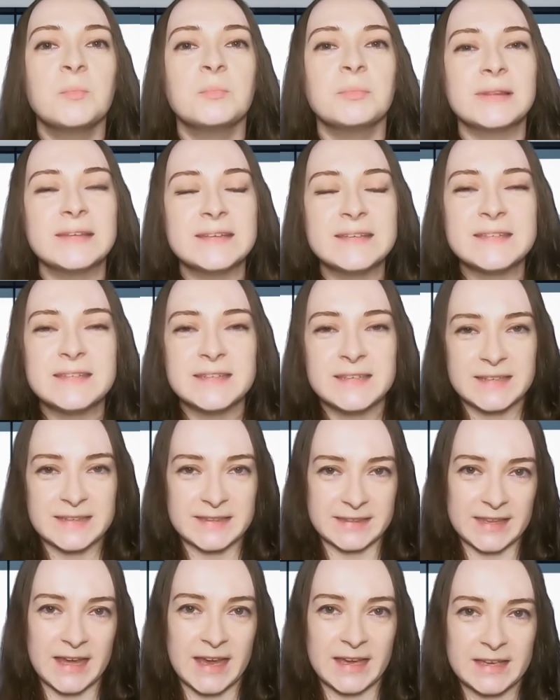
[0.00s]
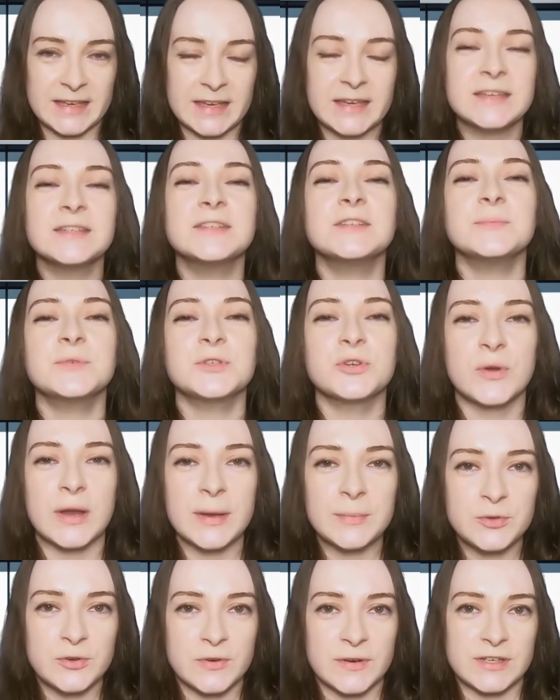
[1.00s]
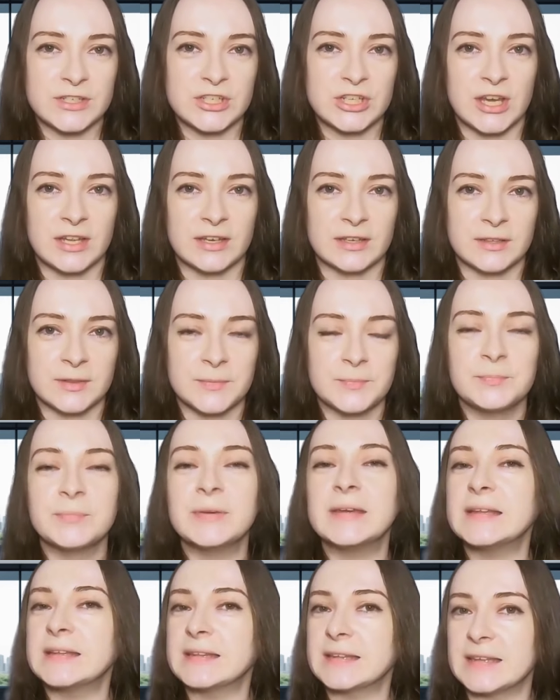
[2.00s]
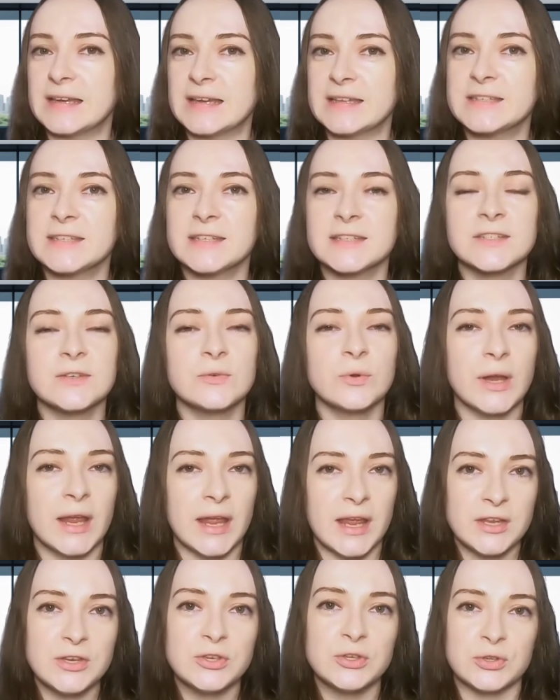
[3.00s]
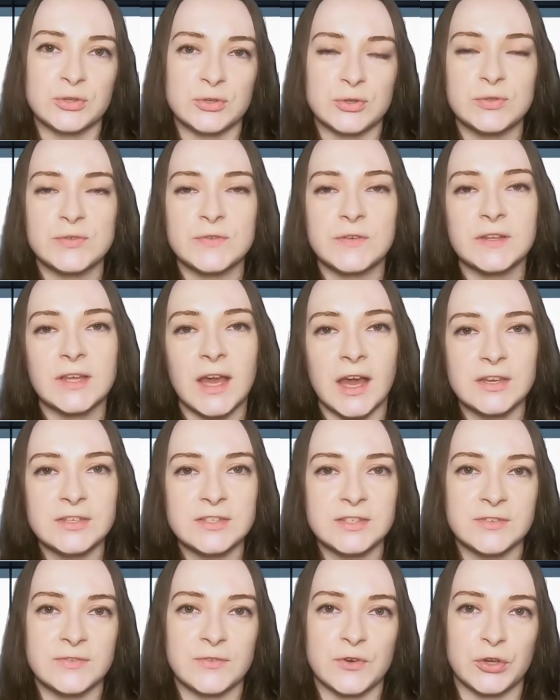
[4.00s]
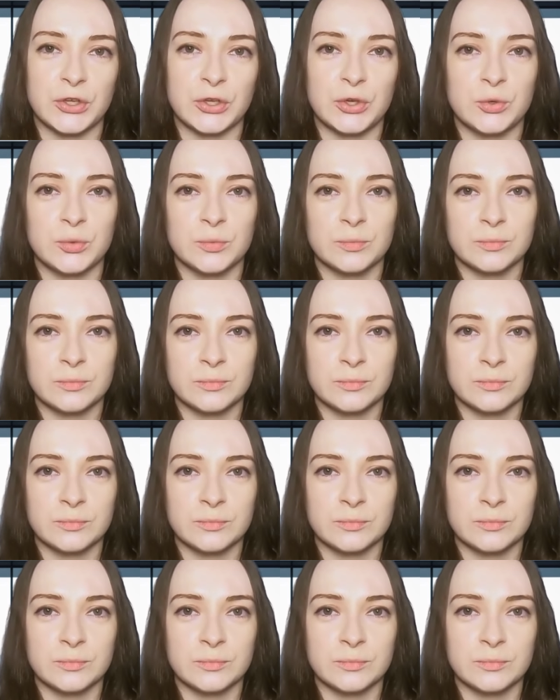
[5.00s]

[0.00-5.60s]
Please hit like and subscribe to our channel. It lets us create new useful content for you.